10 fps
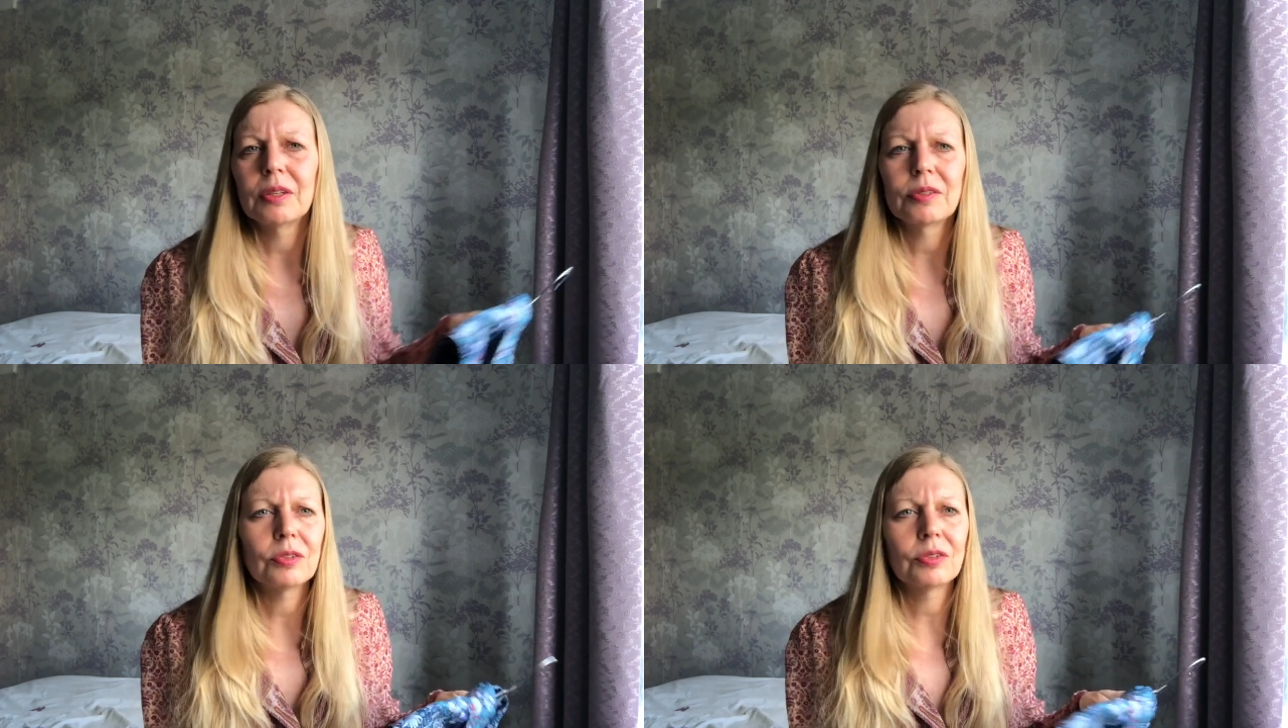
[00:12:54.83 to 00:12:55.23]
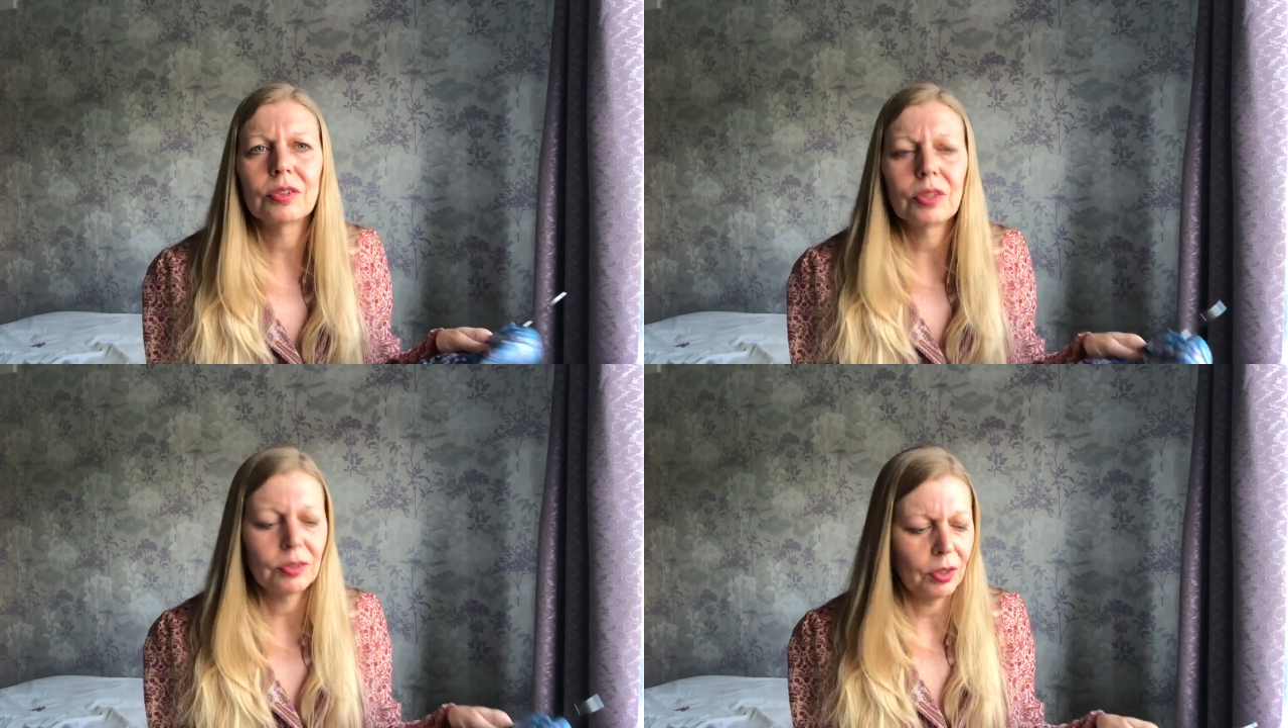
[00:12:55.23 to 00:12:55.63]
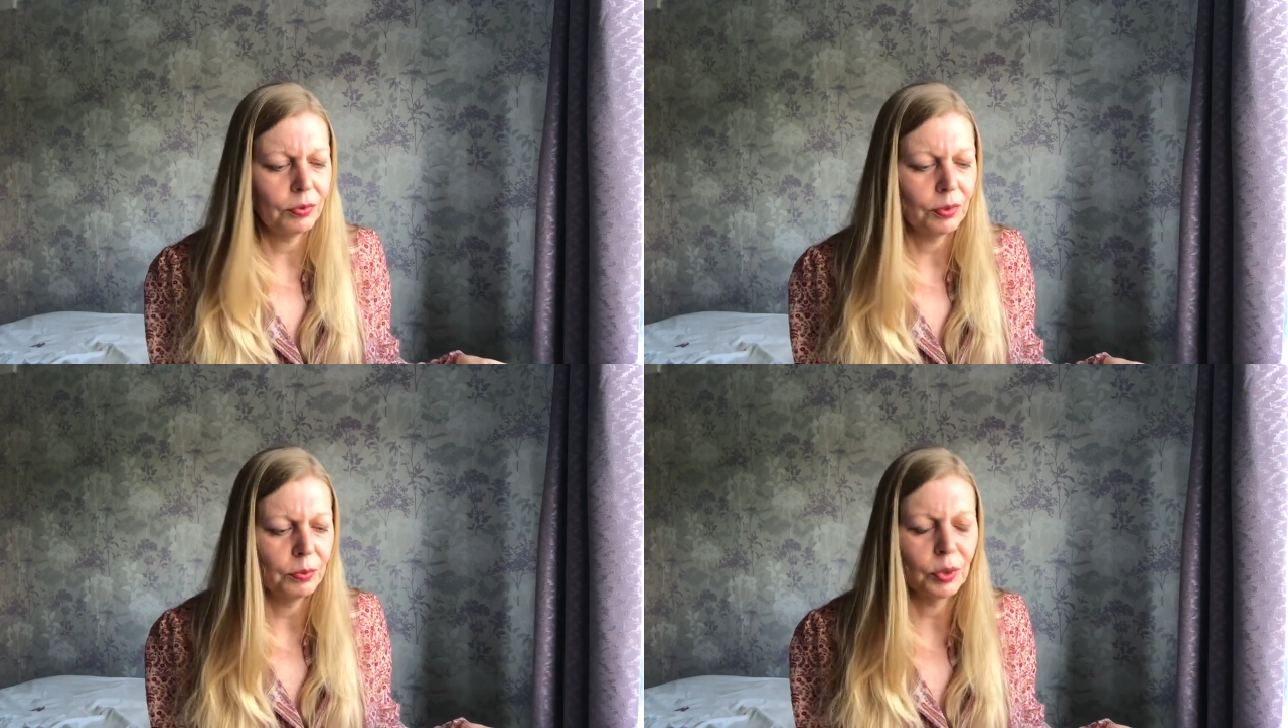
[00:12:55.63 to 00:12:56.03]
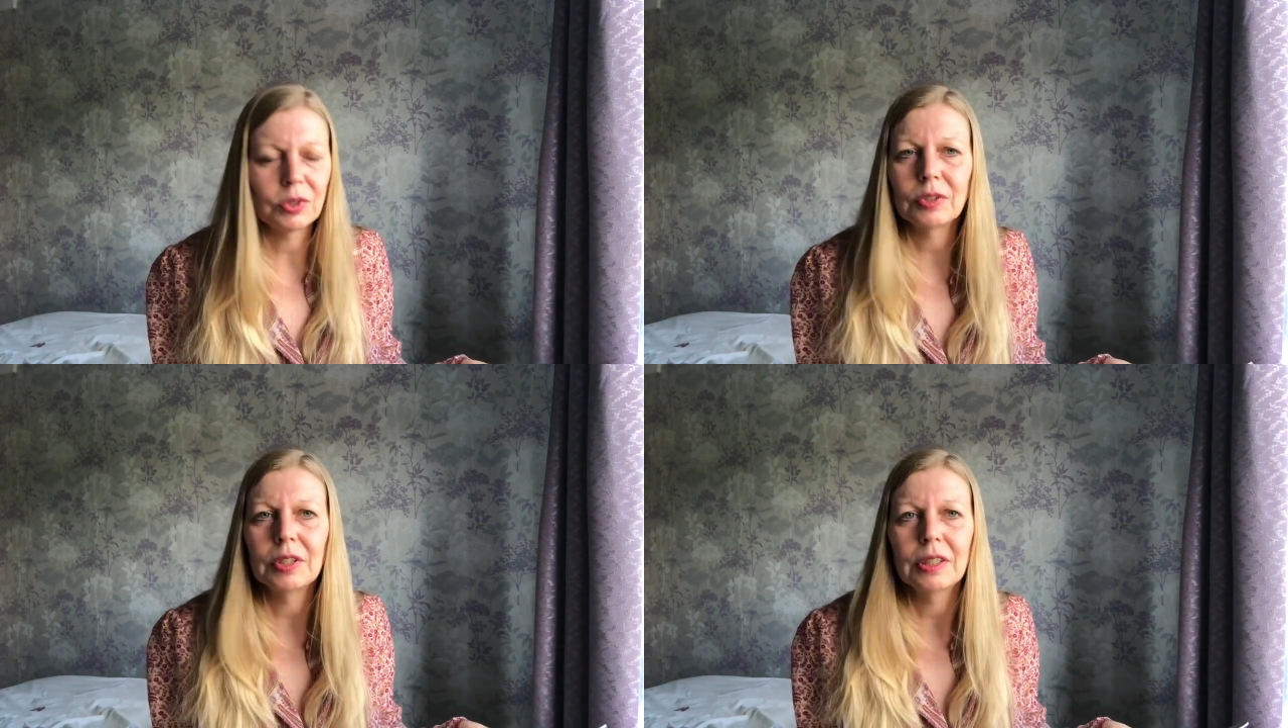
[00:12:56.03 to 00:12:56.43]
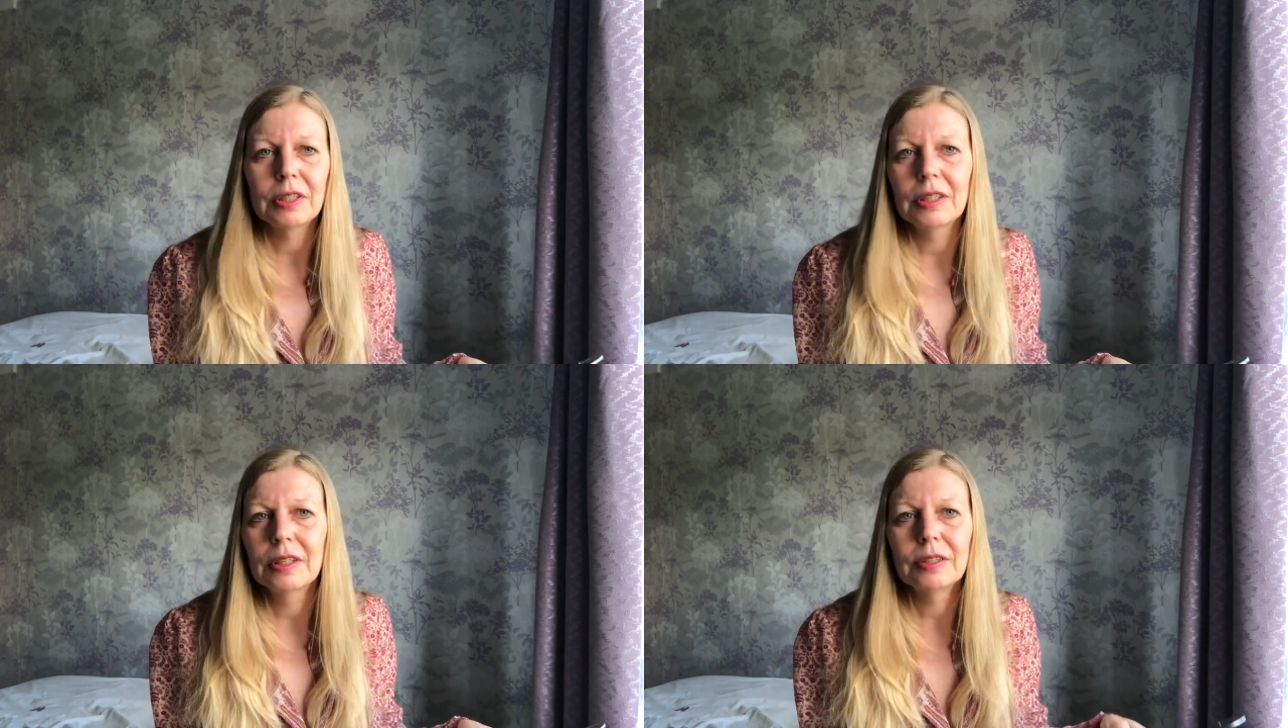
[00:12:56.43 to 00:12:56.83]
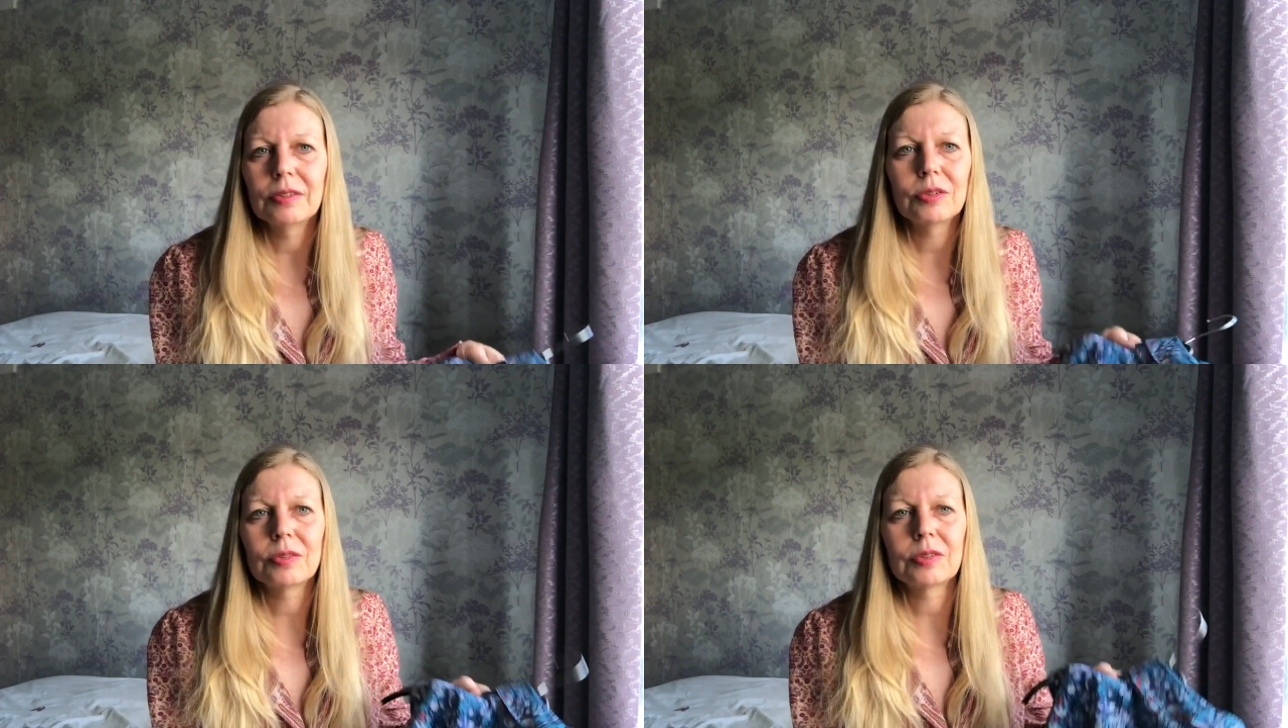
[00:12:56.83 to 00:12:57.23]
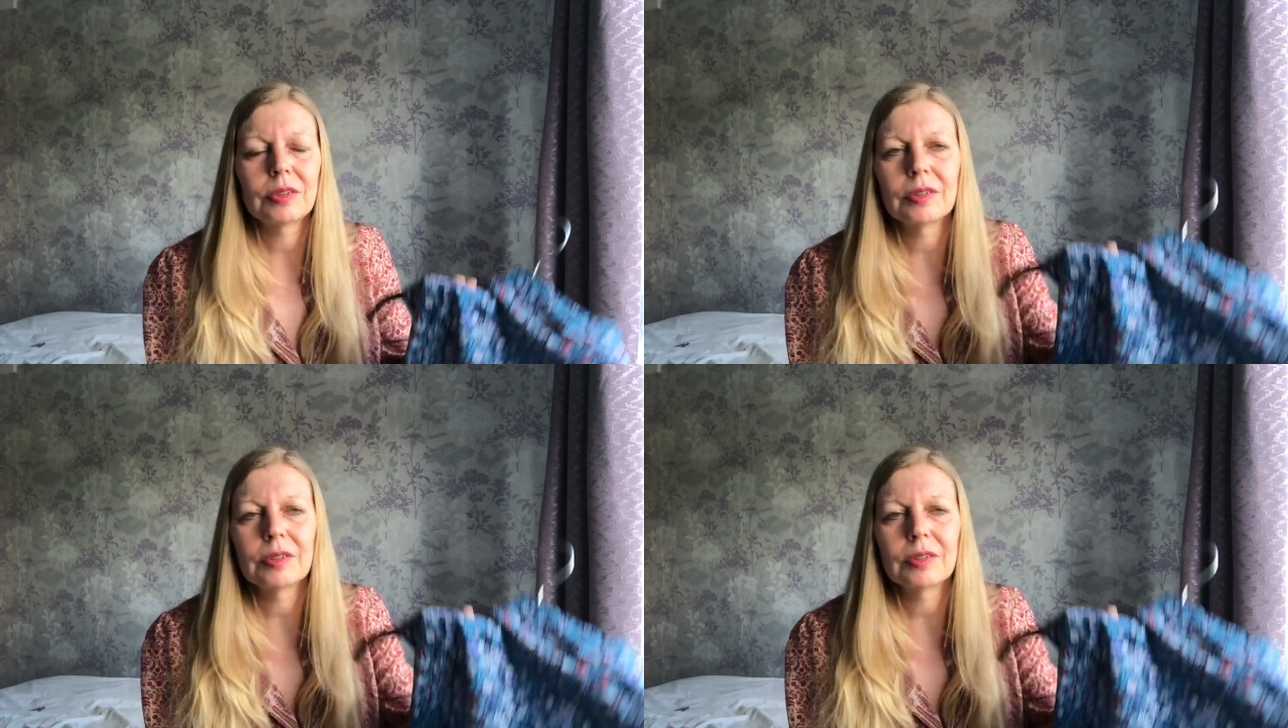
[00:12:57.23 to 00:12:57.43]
It's just so soft and buttery, and it's just